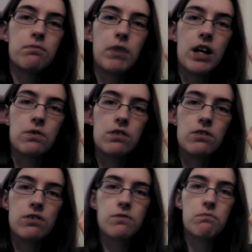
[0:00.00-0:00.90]

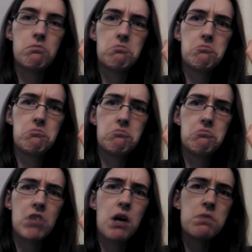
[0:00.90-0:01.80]
backwards.
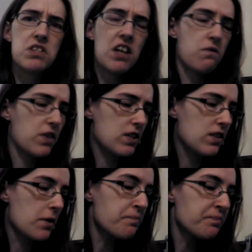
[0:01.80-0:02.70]
I'd be sad face.
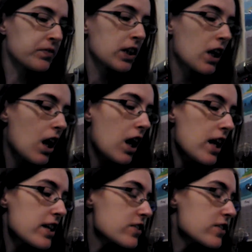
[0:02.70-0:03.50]
Uh,